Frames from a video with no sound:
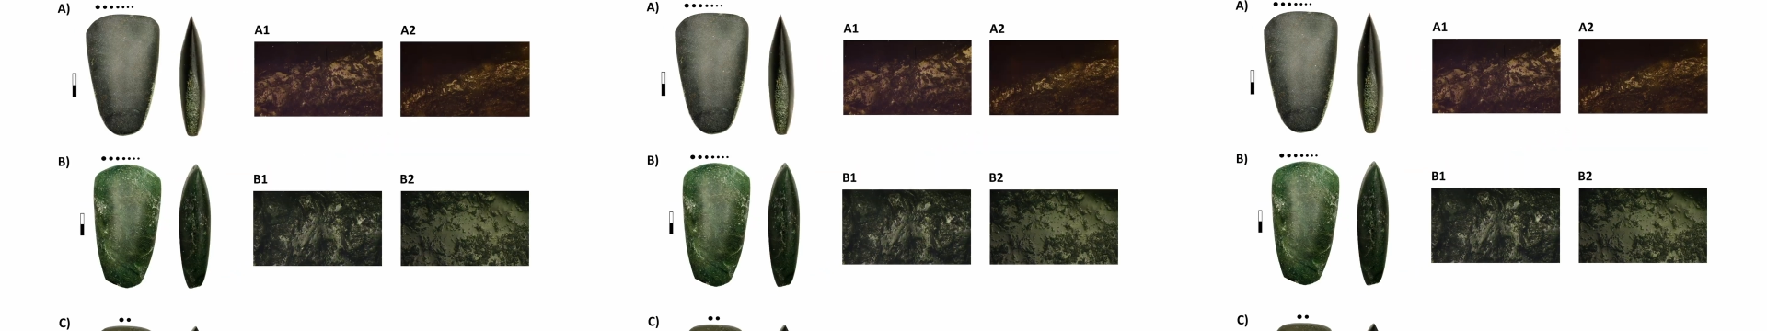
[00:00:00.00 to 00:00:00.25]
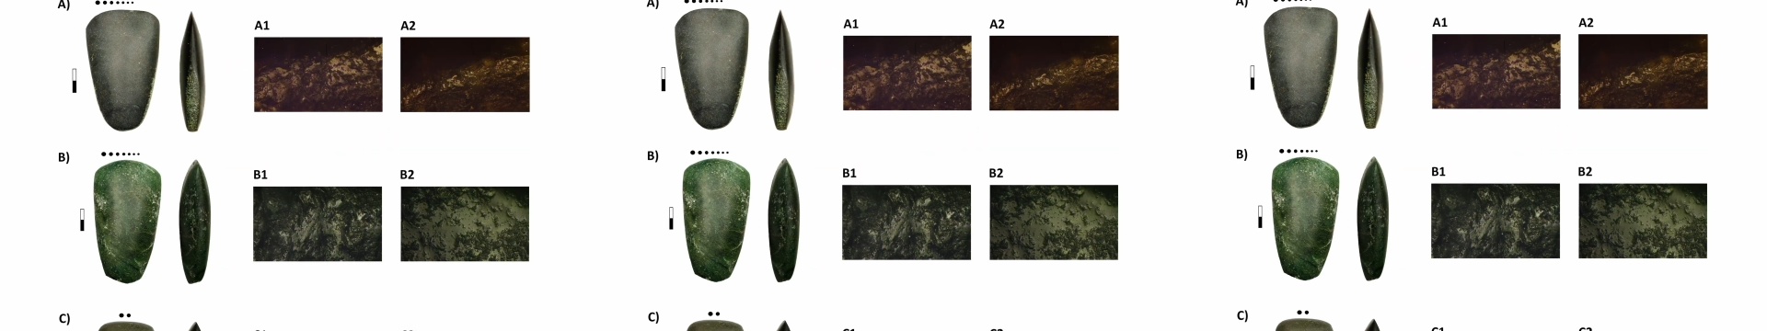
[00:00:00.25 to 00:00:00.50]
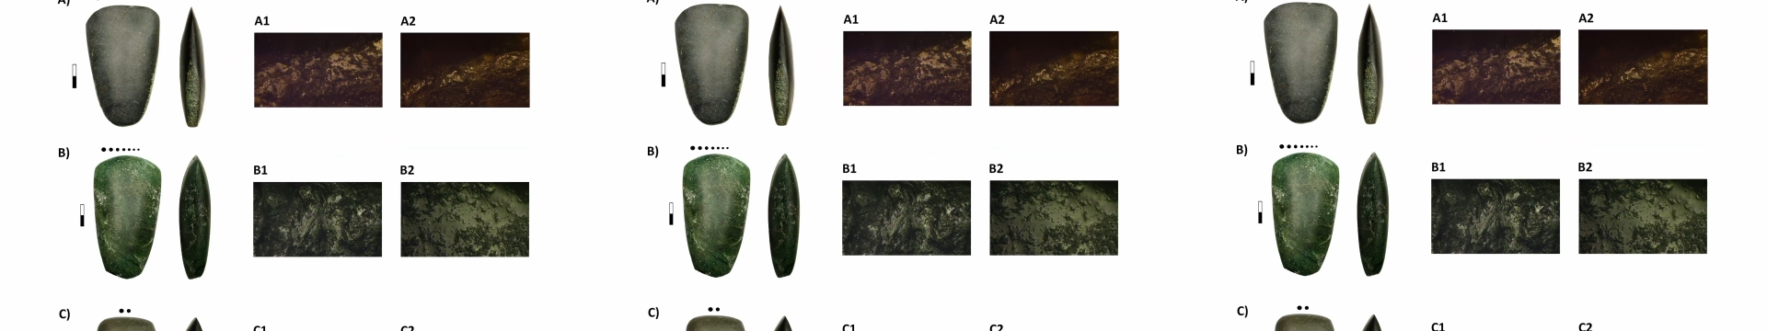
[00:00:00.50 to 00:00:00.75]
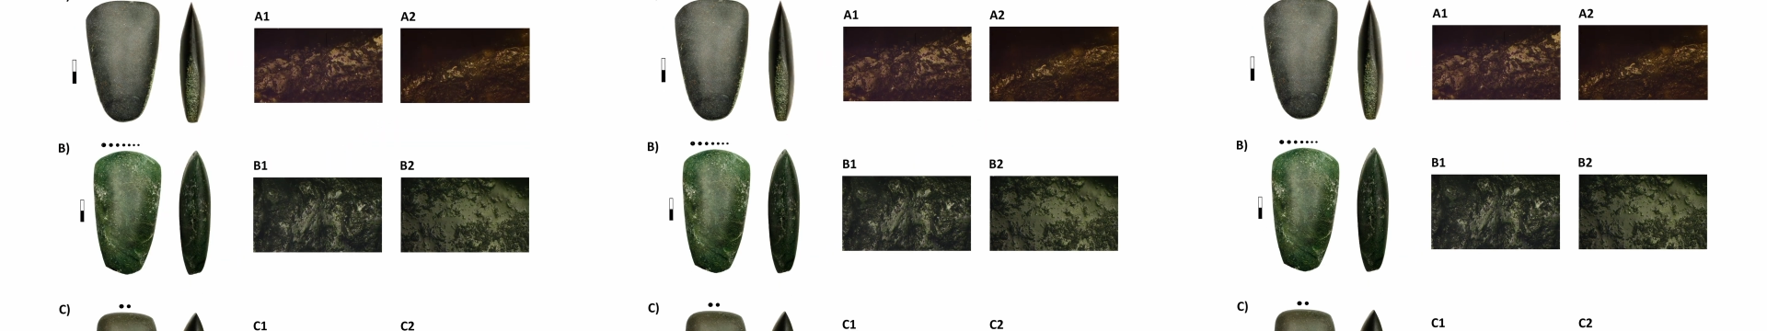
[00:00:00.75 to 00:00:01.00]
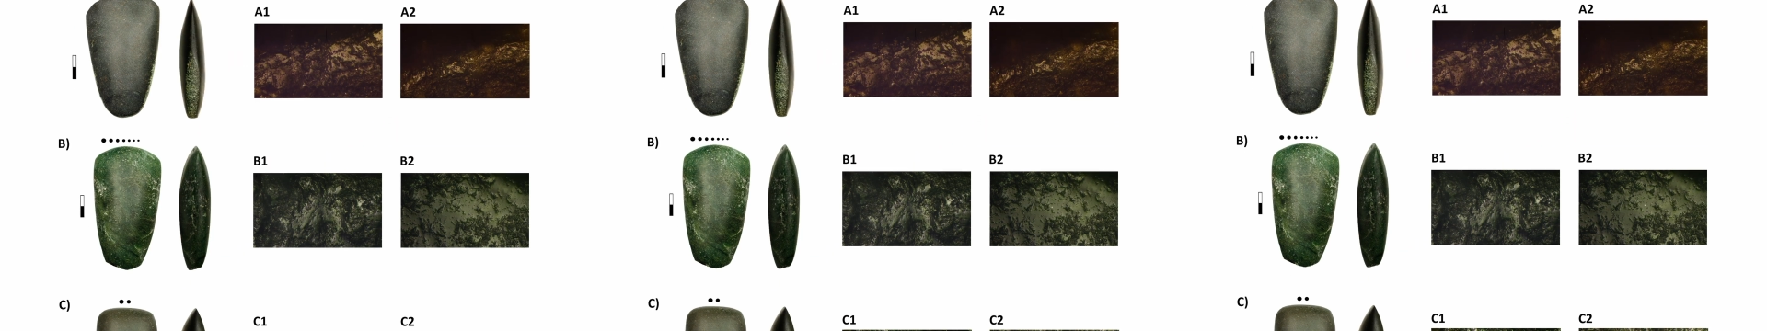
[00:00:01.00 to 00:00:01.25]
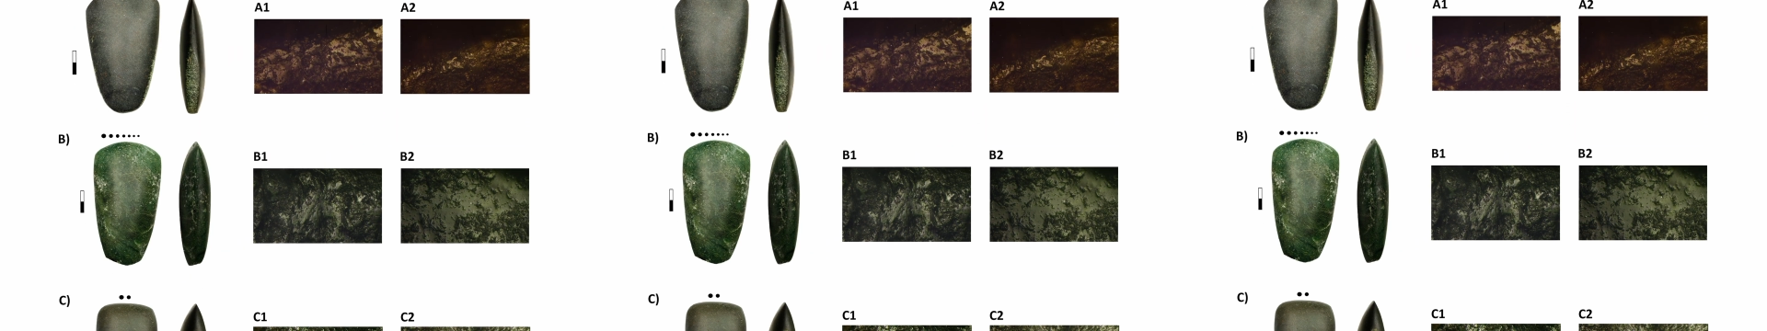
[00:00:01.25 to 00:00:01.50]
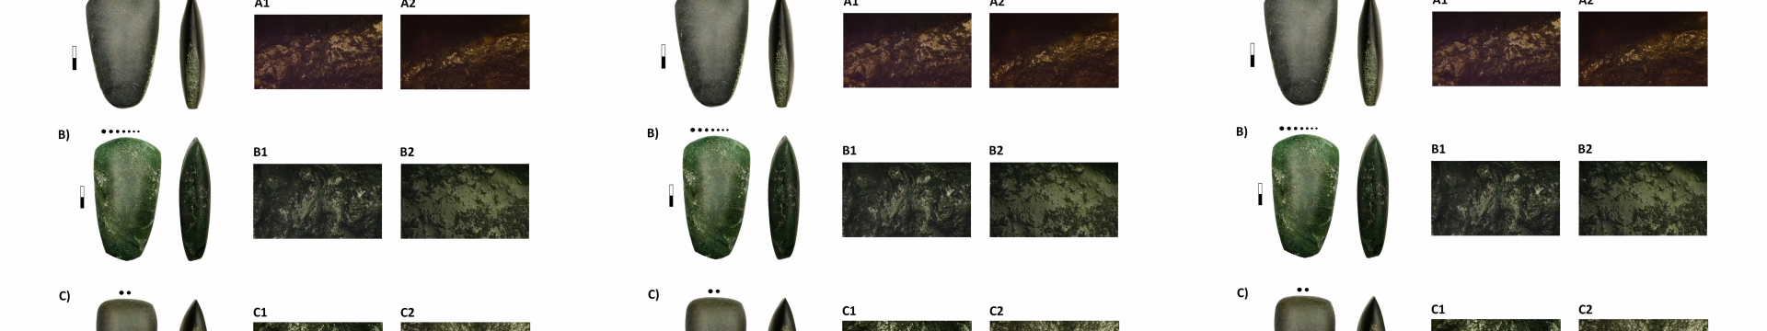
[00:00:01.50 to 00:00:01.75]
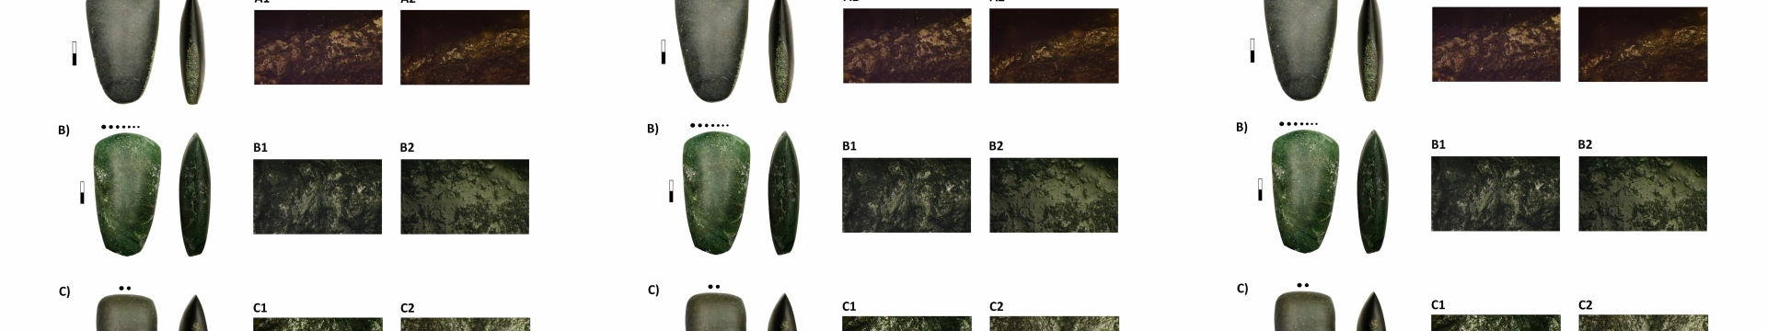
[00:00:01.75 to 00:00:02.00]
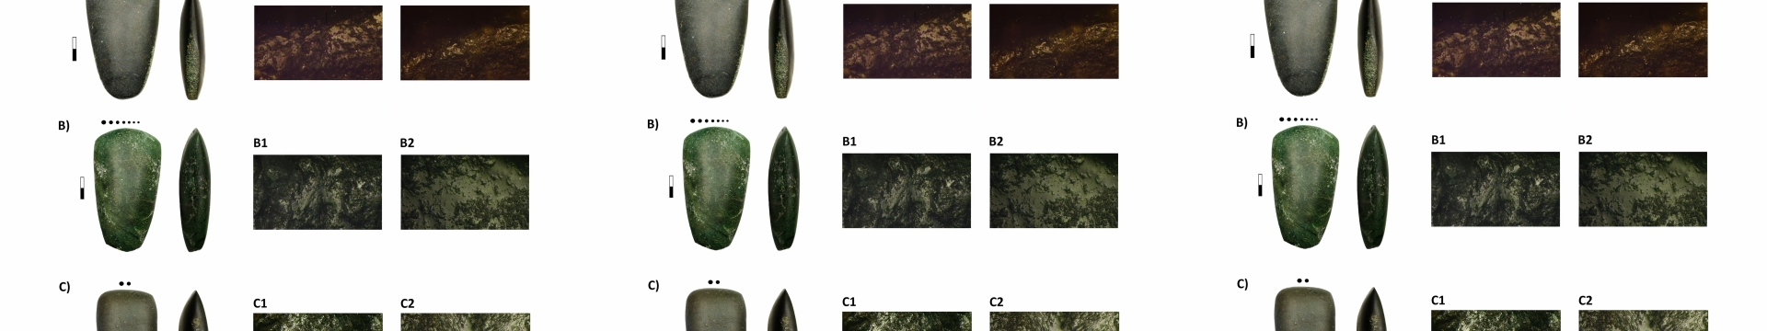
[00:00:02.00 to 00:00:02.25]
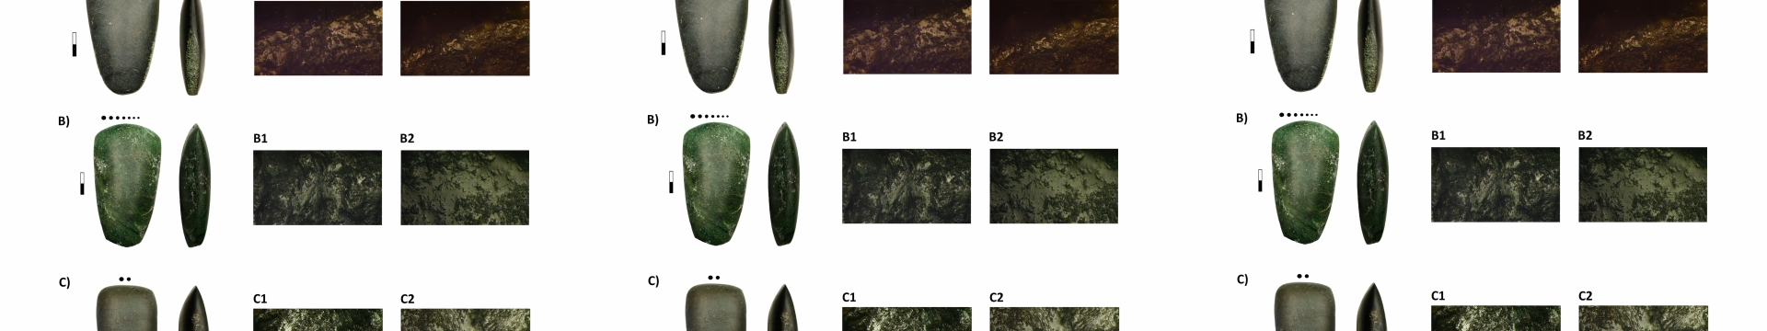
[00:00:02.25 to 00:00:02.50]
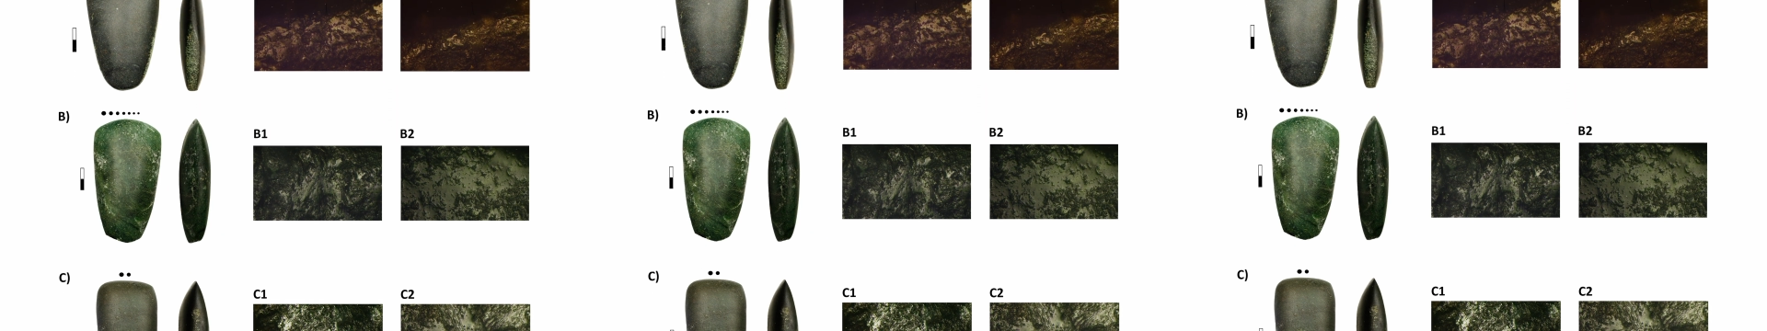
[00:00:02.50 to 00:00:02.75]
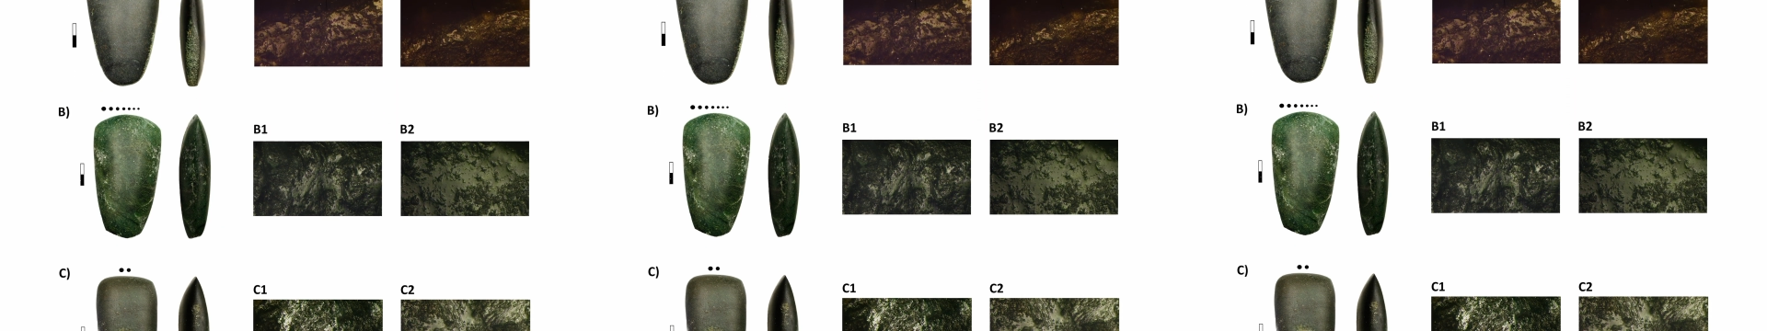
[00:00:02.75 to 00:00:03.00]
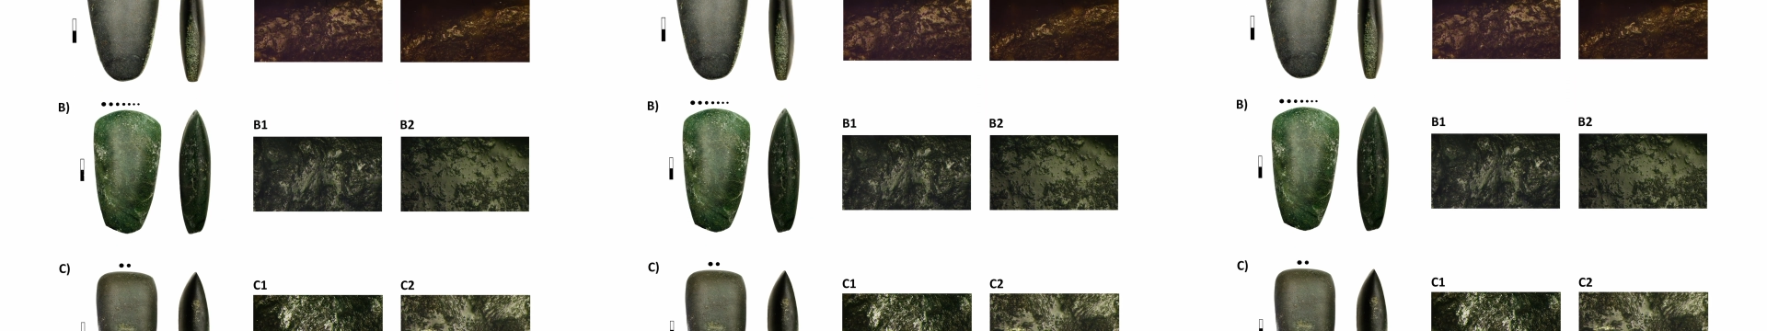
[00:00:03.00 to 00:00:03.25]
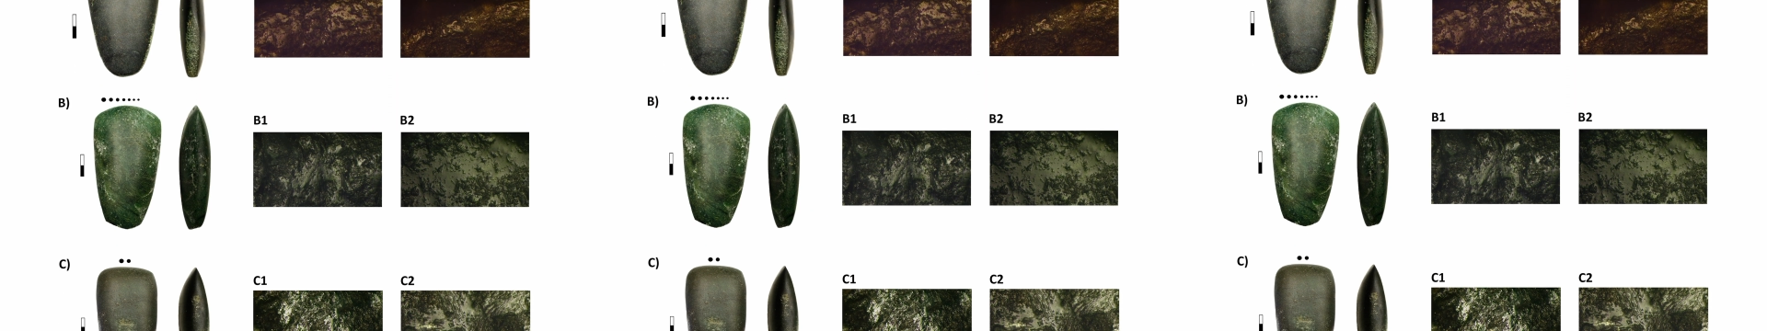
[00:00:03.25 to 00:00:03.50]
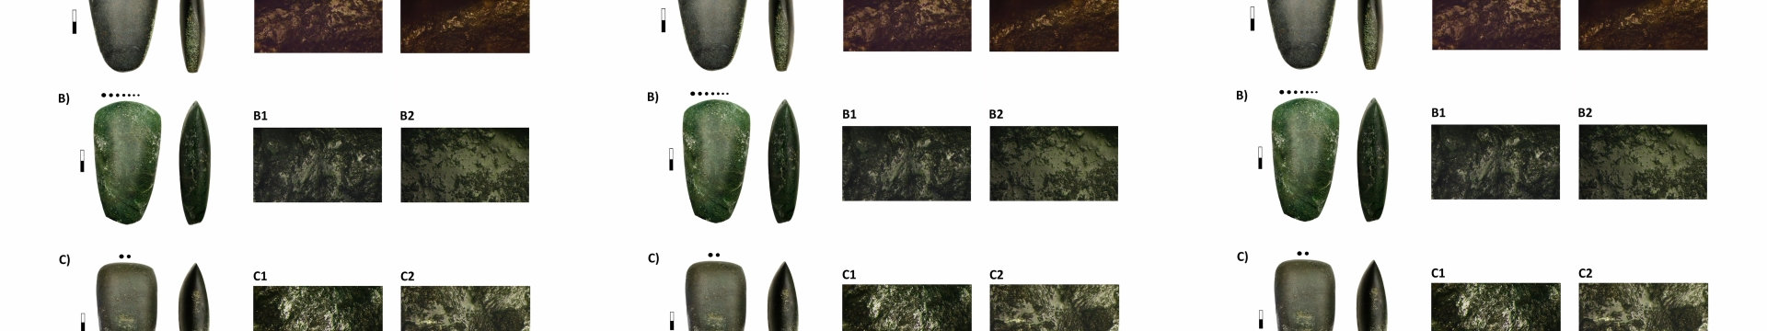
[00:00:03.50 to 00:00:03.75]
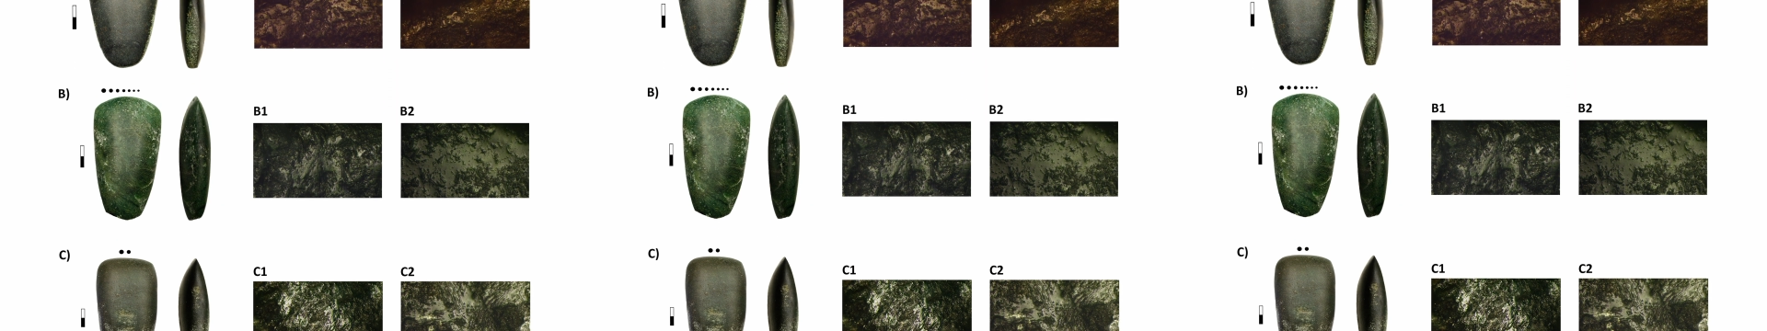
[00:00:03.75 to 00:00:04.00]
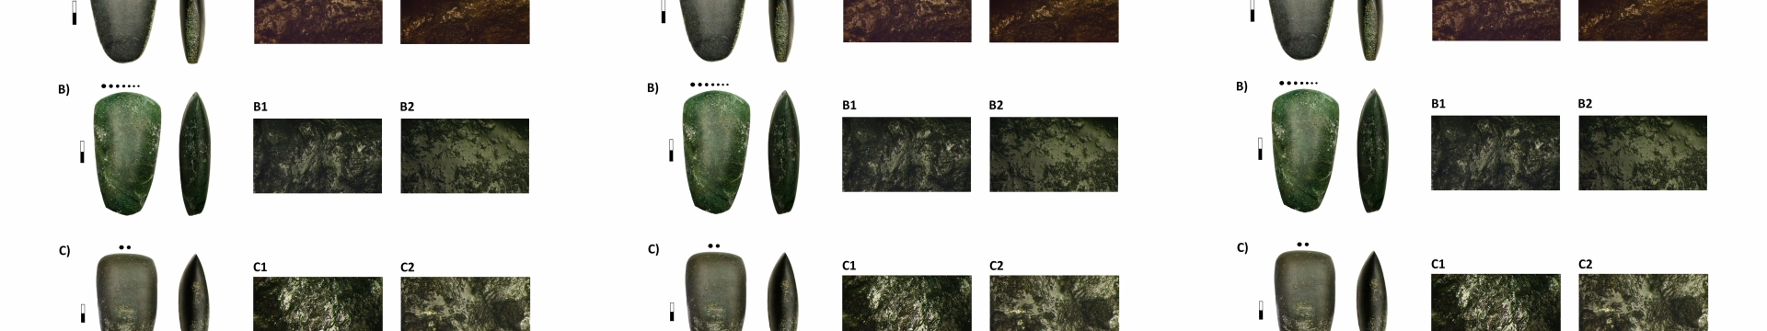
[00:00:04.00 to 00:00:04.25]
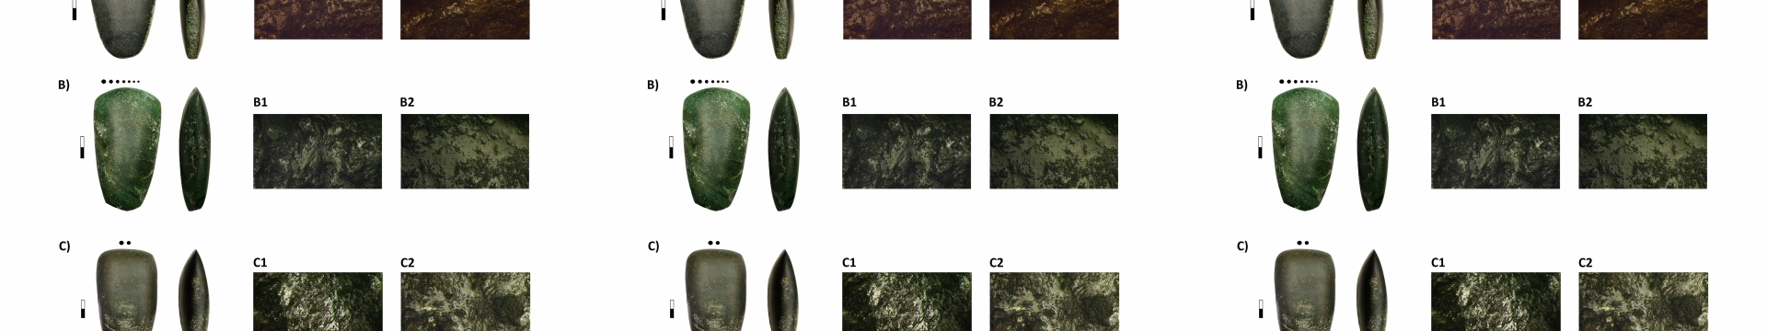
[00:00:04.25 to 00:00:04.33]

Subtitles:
Nobody's mouth can be seen.